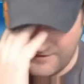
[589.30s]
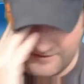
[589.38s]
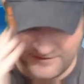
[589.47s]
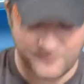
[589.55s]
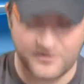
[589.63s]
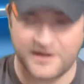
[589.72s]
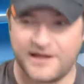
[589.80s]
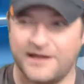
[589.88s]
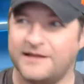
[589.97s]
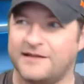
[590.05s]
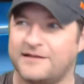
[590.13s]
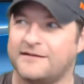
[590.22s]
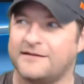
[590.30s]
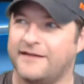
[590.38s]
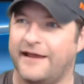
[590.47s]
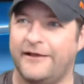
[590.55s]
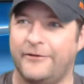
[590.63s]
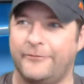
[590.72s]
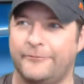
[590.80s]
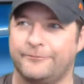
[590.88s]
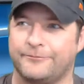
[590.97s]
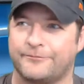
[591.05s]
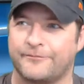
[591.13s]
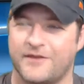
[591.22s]
Then we get
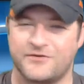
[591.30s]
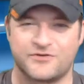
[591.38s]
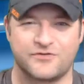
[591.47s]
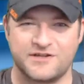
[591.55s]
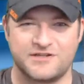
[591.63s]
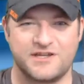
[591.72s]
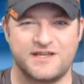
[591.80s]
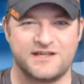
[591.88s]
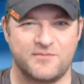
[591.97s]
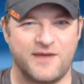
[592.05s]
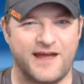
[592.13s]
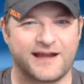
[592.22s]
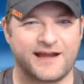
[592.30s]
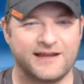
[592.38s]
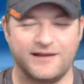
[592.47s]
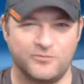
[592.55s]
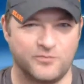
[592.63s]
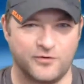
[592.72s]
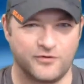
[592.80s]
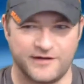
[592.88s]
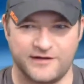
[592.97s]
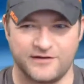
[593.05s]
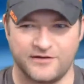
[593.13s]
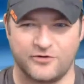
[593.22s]
Shorty G in the back getting
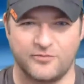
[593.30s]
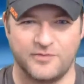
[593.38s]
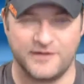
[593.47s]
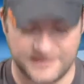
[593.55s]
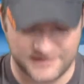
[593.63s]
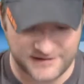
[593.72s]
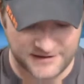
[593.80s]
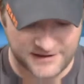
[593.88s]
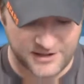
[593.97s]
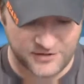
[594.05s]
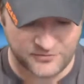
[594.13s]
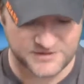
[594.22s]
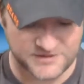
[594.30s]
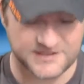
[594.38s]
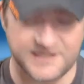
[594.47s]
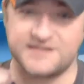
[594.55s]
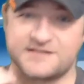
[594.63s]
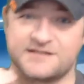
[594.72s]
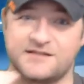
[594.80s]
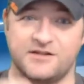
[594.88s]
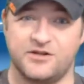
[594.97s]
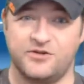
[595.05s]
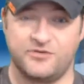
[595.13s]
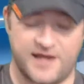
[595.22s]
bullied a little bit, which leads to
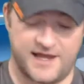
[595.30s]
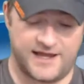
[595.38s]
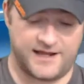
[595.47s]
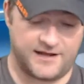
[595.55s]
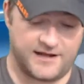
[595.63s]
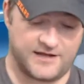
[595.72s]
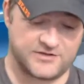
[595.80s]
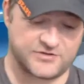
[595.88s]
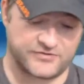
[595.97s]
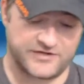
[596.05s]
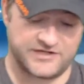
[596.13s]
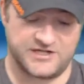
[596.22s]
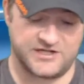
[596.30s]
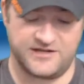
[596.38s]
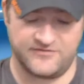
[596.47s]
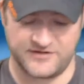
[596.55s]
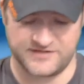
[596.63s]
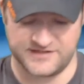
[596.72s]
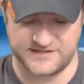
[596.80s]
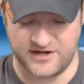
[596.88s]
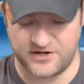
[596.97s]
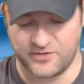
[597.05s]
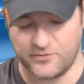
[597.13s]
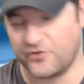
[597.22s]
New Day and Shorty G versus
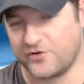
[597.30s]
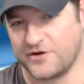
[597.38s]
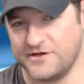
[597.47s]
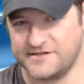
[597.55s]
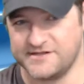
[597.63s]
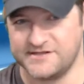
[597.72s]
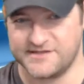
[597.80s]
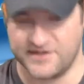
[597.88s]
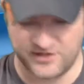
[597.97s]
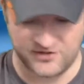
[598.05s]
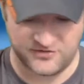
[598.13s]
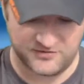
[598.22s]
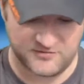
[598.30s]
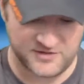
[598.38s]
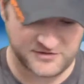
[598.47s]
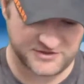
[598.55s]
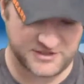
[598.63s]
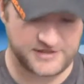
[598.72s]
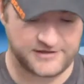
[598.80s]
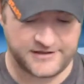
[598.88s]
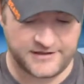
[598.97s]
Nakamura, Cesaro, and Mojo.